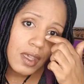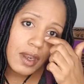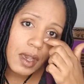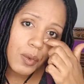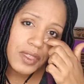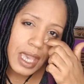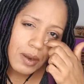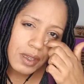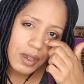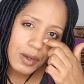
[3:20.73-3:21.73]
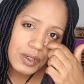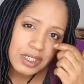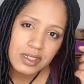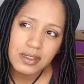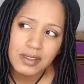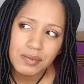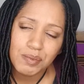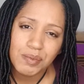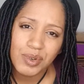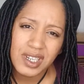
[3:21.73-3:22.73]
Now, without a coach,
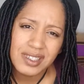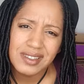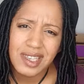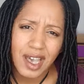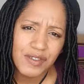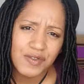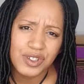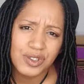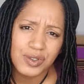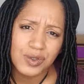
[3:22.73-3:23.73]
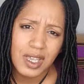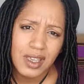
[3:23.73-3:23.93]
it's pretty tough to